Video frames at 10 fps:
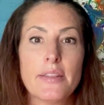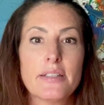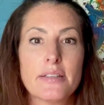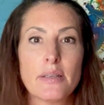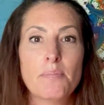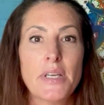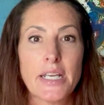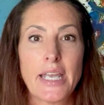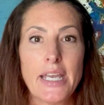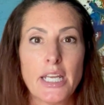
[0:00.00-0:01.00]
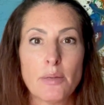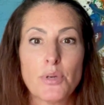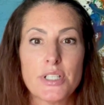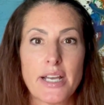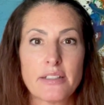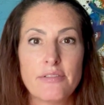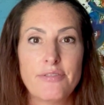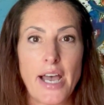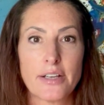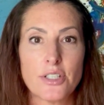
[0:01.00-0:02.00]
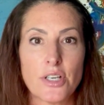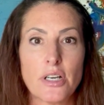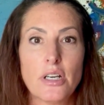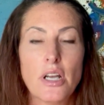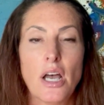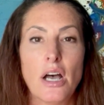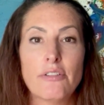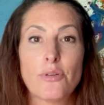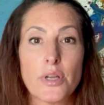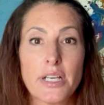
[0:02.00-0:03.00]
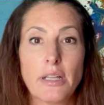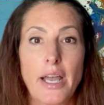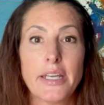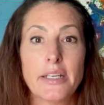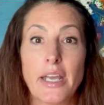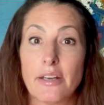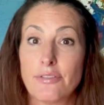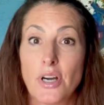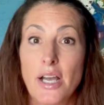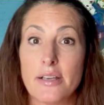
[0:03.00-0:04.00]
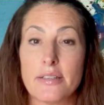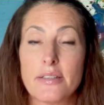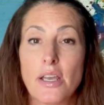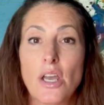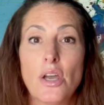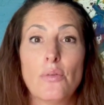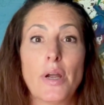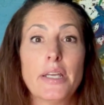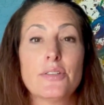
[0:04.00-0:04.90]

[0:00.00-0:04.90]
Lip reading: This is a mitigating protective factor for the client and for us, right?